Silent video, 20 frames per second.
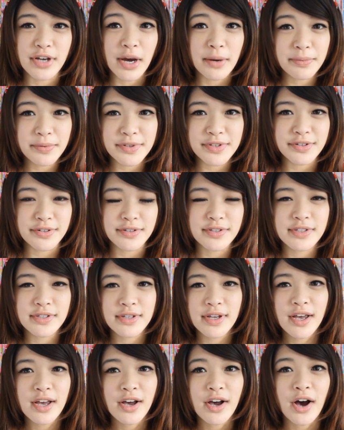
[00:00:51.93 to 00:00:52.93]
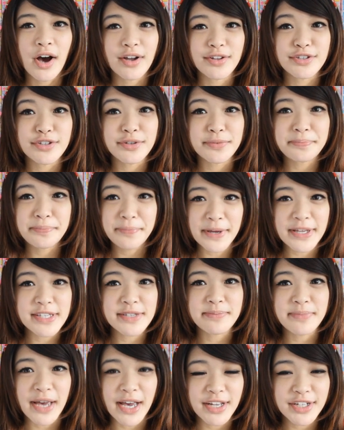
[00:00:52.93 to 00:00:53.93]
top results under
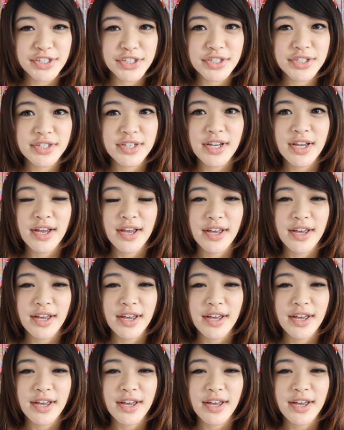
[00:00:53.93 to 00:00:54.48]
best match.